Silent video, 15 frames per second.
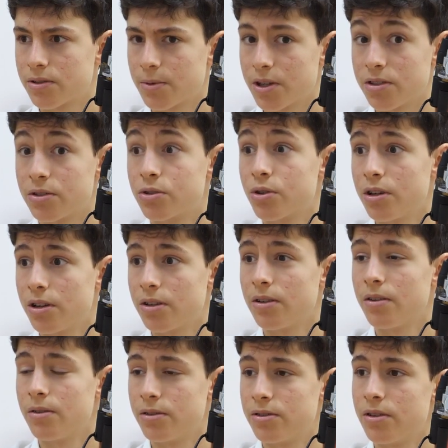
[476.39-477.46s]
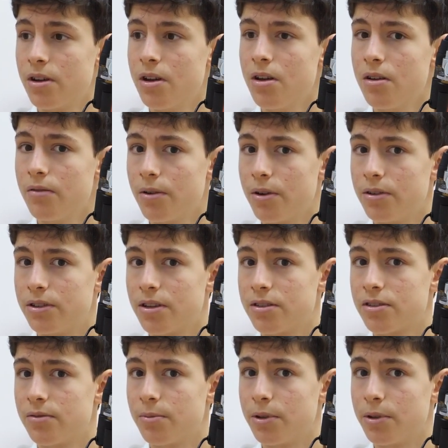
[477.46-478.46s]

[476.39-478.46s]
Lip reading: because training there is very intensive.